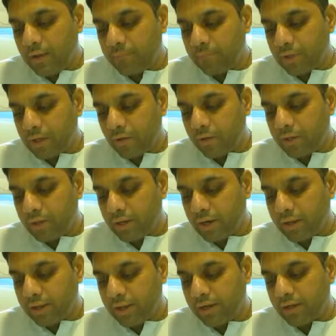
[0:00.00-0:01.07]

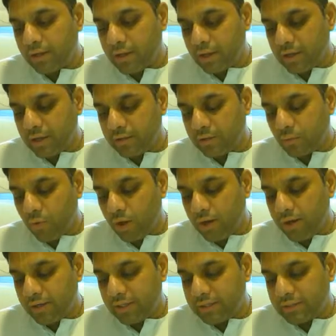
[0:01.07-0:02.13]
here again,
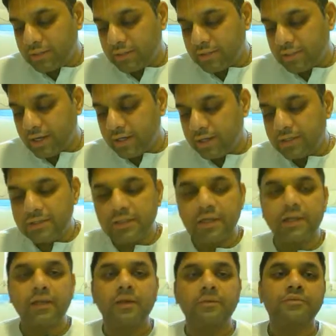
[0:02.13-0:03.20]
the qualities is that
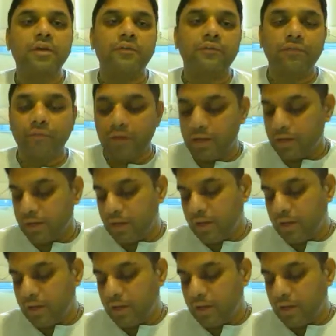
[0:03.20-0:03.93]
is in terms of